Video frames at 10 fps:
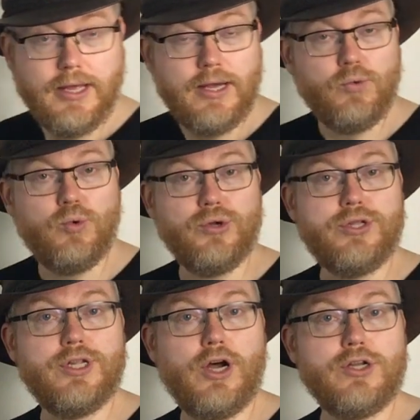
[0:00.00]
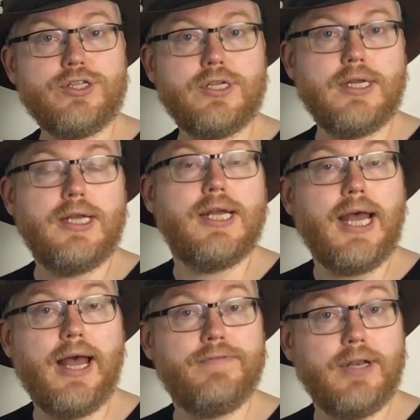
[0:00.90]
would not
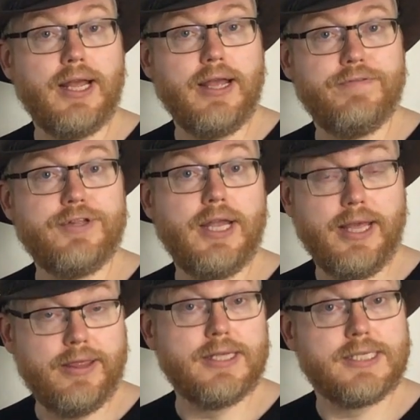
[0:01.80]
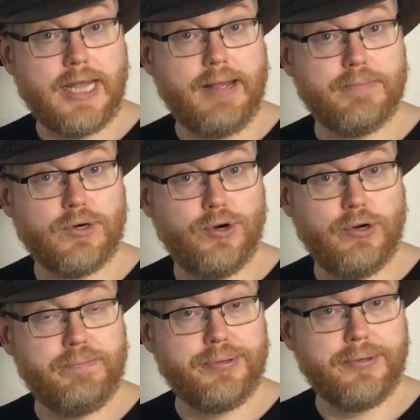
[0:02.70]
have lived in the same group.